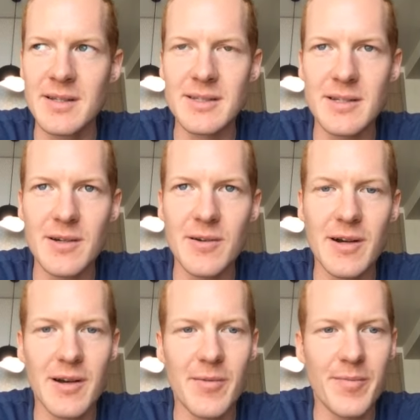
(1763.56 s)
So
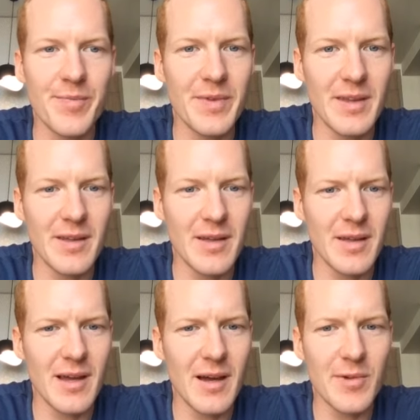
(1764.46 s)
um,
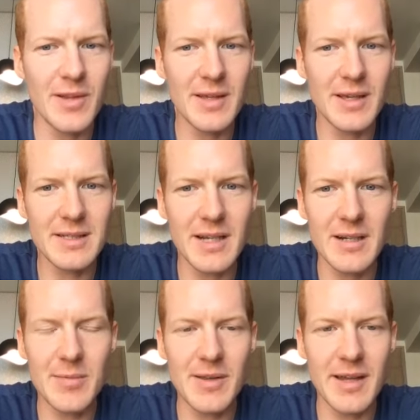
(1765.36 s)
yeah, I'm really excited
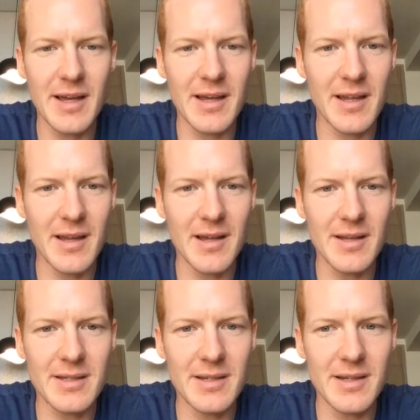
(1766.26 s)
about that,
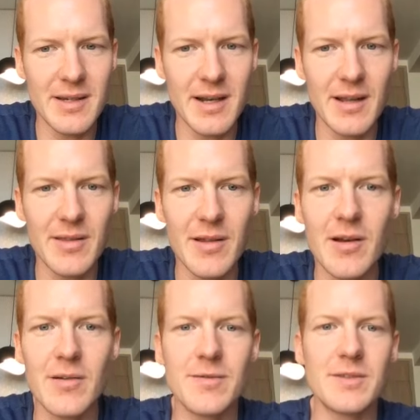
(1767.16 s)
and uh, and I
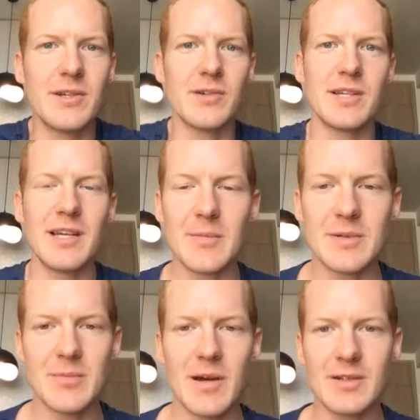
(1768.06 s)
loved your
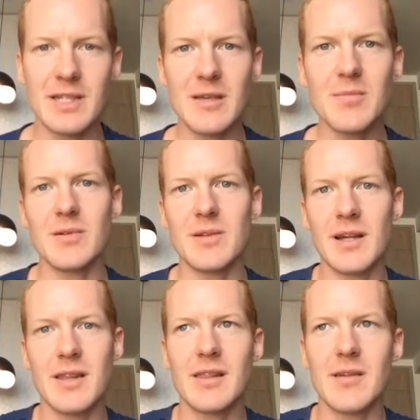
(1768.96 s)
tips about team building.
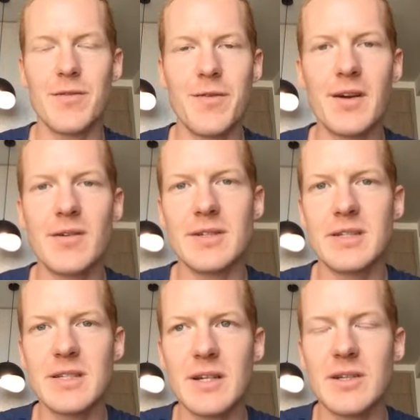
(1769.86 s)
I think the funnel is
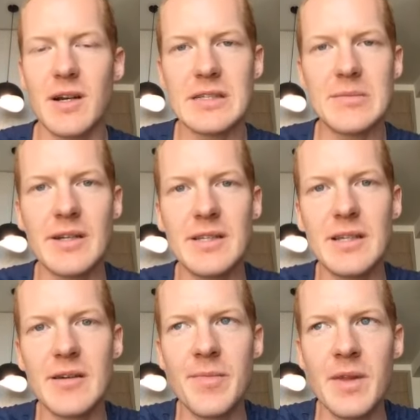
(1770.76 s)
such an awesome
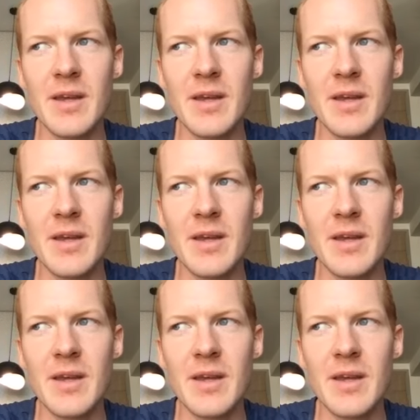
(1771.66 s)
idea.